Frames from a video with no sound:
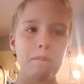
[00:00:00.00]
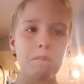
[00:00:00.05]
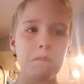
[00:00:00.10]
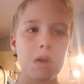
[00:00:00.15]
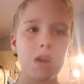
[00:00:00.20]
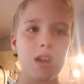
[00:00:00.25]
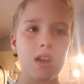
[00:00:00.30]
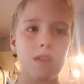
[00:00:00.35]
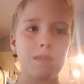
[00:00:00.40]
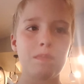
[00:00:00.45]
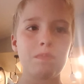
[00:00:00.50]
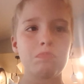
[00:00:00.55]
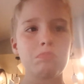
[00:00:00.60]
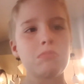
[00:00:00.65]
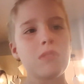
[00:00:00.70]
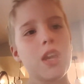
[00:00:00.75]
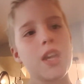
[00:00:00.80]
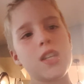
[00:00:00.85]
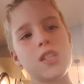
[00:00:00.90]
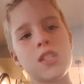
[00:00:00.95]
but
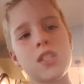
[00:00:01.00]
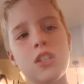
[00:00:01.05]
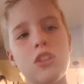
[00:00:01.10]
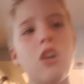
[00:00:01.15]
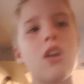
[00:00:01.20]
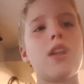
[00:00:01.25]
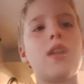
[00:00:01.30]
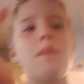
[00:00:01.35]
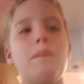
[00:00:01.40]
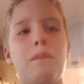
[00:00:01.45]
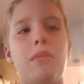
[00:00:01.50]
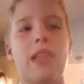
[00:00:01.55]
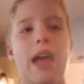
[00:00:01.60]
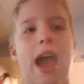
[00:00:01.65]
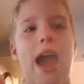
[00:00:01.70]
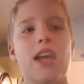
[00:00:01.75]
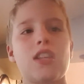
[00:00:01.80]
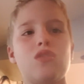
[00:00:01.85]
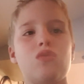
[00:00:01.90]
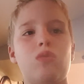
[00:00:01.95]
I still had a
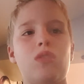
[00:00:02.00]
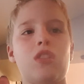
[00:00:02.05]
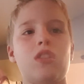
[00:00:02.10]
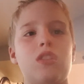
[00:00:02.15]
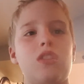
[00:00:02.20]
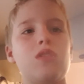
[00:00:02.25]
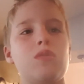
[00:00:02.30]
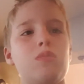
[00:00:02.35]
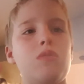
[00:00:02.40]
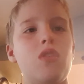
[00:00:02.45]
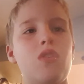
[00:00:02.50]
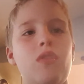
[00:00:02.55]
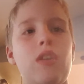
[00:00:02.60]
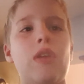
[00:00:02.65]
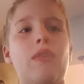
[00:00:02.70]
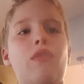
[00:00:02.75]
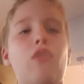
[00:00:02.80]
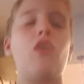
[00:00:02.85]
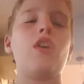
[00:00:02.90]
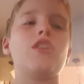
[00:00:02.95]
blast with this
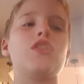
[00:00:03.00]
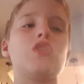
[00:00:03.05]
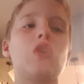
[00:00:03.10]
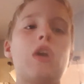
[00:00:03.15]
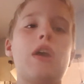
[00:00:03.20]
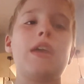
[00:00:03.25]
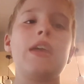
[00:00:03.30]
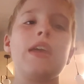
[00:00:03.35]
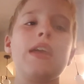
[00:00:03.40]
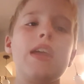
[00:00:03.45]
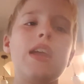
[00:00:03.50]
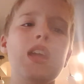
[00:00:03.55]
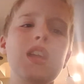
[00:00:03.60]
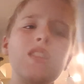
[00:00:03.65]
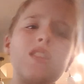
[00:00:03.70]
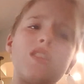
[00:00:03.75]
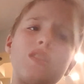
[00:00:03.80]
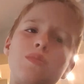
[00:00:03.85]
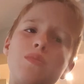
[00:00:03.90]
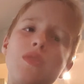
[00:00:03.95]
movie for sure.
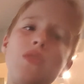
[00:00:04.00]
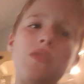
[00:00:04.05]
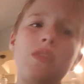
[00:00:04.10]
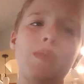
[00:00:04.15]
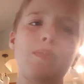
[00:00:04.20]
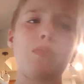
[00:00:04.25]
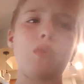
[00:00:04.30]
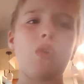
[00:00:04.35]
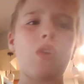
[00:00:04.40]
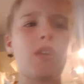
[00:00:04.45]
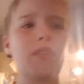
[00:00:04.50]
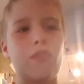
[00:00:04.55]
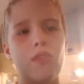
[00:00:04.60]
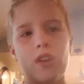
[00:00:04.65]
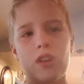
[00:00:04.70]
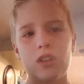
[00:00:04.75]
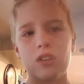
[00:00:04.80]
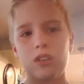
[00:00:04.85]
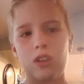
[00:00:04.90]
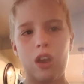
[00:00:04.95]
Is this movie
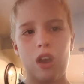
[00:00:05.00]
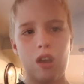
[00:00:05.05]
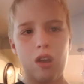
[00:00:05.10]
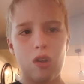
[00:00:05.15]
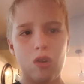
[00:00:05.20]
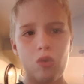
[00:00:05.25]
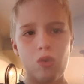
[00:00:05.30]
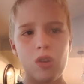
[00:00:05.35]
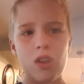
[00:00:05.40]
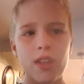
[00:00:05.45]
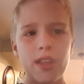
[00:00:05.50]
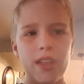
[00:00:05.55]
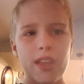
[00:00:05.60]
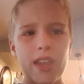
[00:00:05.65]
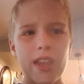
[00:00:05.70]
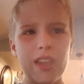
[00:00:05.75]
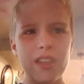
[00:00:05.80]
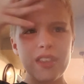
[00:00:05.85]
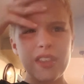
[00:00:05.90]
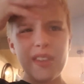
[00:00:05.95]
perfect? No.
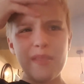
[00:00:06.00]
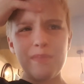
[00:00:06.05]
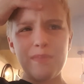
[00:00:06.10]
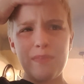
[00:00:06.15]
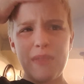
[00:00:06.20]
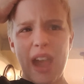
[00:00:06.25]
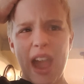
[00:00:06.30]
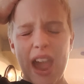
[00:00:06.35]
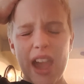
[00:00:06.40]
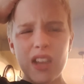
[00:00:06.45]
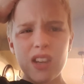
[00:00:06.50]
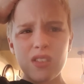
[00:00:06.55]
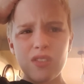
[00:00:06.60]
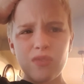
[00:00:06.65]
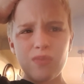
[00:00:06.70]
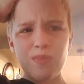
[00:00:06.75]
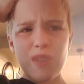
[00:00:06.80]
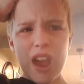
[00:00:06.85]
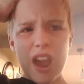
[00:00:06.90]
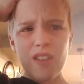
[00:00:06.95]
Anything
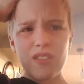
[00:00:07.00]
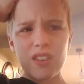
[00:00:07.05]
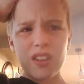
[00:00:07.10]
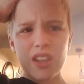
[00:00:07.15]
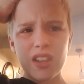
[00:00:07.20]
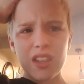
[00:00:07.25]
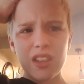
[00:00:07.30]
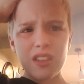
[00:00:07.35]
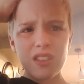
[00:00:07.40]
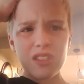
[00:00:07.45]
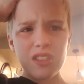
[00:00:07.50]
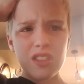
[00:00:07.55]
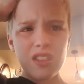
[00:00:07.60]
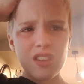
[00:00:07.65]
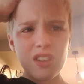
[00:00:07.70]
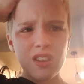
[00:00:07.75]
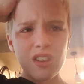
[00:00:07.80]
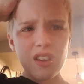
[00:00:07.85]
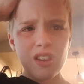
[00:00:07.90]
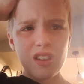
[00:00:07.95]
bad about it I can
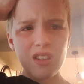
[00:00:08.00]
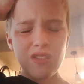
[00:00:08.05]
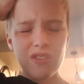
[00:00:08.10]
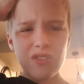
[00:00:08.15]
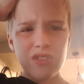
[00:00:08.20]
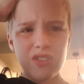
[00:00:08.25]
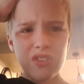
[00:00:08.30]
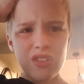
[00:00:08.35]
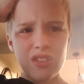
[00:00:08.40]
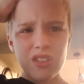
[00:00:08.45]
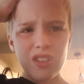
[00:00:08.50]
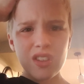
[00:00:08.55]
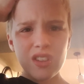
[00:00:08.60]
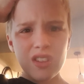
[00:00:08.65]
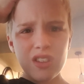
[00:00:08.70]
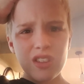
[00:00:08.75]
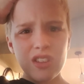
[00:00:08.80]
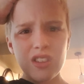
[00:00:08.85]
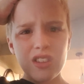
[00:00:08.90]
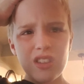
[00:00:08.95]
think of?
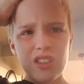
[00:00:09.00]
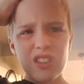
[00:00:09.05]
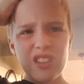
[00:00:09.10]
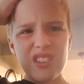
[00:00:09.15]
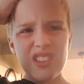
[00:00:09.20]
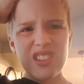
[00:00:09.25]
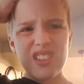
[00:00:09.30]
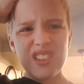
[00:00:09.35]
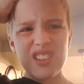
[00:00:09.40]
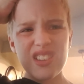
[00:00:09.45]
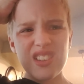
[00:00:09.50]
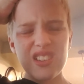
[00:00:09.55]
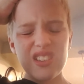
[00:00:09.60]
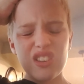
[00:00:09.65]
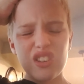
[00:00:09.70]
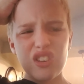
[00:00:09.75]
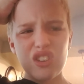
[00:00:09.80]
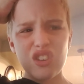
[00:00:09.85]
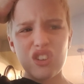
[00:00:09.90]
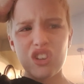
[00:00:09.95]
Eh,
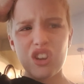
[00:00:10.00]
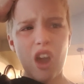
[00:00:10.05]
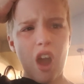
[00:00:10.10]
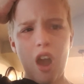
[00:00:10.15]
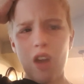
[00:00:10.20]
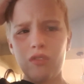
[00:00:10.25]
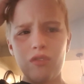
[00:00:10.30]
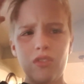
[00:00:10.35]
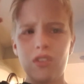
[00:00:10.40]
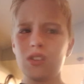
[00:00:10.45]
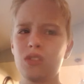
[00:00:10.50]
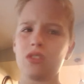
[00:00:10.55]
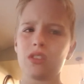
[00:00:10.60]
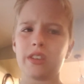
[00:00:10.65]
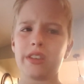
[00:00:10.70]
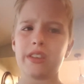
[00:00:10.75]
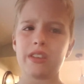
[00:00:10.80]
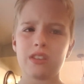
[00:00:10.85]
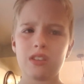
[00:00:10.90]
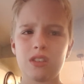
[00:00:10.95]
not
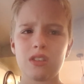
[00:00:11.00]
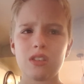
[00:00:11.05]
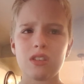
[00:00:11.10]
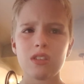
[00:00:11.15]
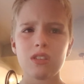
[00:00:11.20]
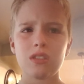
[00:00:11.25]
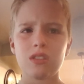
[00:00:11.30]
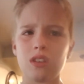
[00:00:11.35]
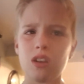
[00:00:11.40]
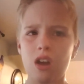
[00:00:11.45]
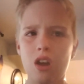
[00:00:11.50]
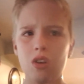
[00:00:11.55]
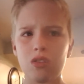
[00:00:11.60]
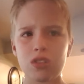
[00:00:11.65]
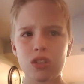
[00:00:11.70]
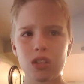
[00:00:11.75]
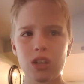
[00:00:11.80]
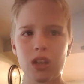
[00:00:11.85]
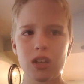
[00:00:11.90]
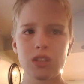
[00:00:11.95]
really. No,
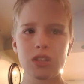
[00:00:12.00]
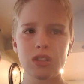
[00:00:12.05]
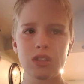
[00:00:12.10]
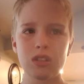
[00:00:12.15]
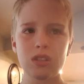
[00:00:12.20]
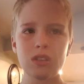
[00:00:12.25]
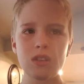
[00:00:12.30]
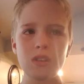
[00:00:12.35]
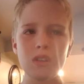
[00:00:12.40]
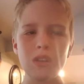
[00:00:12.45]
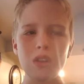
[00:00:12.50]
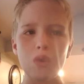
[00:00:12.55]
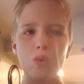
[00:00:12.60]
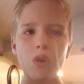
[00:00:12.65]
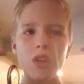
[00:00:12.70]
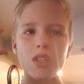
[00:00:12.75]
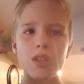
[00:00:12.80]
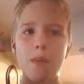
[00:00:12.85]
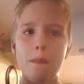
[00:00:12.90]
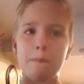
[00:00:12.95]
just
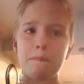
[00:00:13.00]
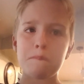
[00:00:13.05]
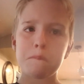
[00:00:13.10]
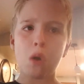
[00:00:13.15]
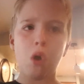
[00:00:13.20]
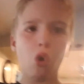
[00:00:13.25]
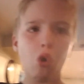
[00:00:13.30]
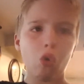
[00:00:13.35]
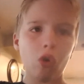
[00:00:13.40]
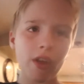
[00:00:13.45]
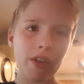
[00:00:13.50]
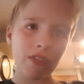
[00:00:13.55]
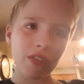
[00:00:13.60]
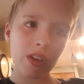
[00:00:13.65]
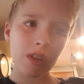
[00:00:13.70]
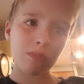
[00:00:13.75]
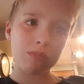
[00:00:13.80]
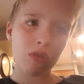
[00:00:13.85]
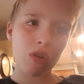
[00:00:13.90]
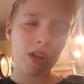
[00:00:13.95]
was it
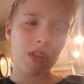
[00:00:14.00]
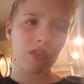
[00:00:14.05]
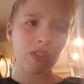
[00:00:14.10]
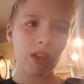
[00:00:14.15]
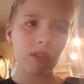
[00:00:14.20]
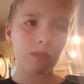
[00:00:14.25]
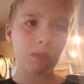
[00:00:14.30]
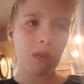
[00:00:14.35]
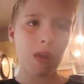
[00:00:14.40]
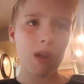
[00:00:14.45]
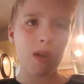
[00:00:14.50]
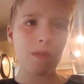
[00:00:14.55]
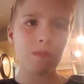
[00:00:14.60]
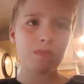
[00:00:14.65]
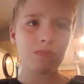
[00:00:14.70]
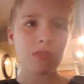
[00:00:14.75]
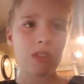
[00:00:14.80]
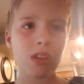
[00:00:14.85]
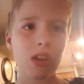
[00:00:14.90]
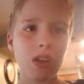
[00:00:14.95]
perfect, perfect, but
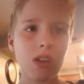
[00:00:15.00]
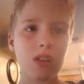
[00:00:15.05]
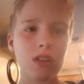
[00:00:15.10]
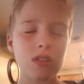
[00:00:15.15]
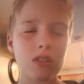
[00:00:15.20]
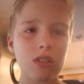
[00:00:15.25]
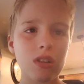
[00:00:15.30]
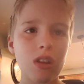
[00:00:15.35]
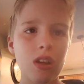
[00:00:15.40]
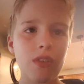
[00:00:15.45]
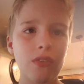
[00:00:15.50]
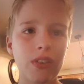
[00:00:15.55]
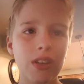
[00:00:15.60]
it's a